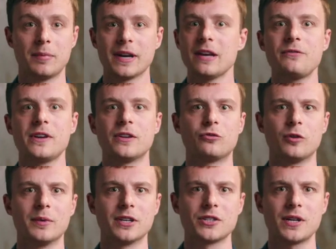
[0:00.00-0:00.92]
But if he had
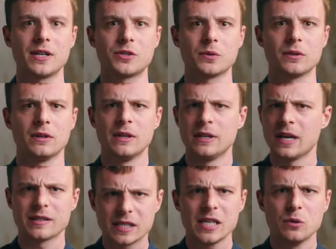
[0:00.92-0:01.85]
room in his schedule,
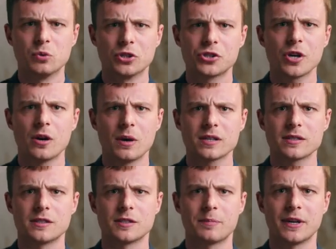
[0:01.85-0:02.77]
yes, he would show
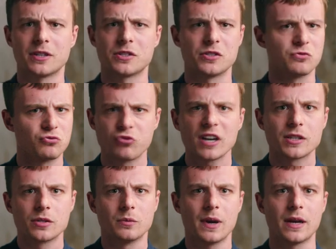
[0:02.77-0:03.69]
Asle's pictures
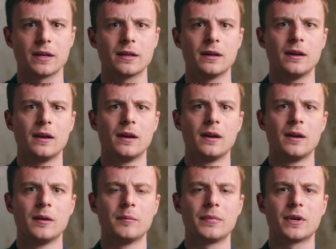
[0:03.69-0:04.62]
right away.
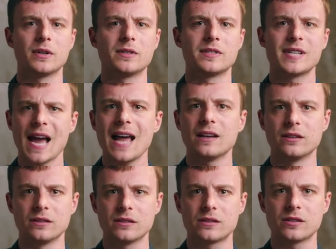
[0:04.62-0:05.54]
Because
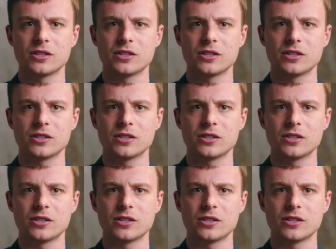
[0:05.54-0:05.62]
talent